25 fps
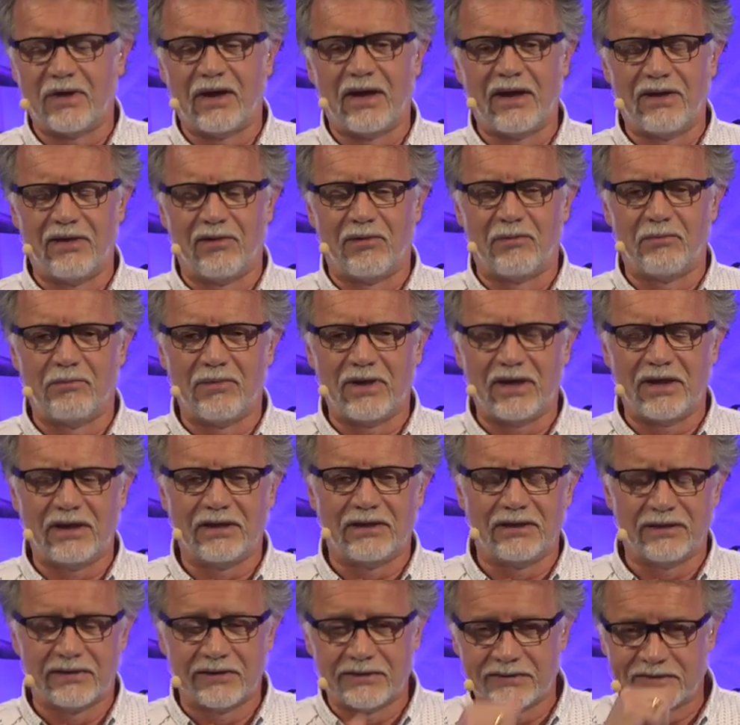I don't
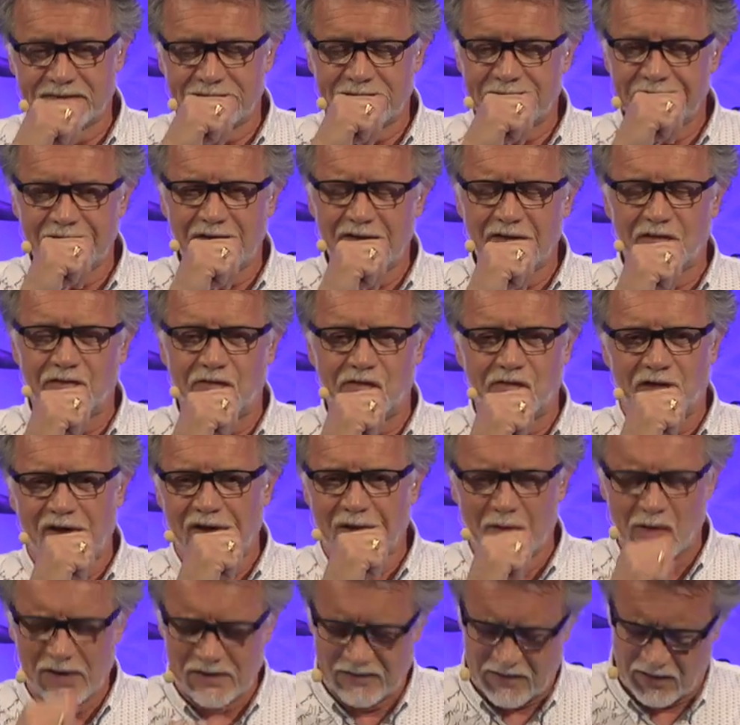mean, you know,
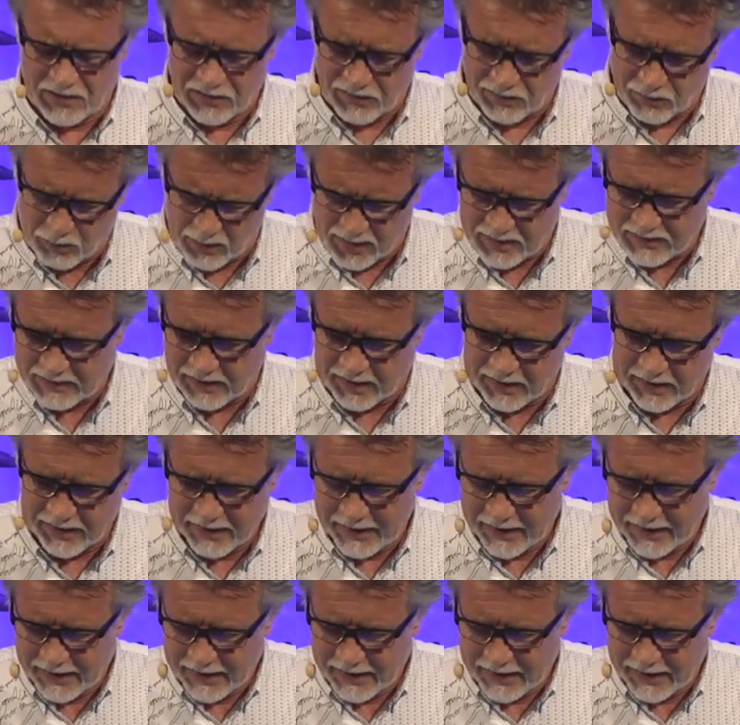followers on Twitter.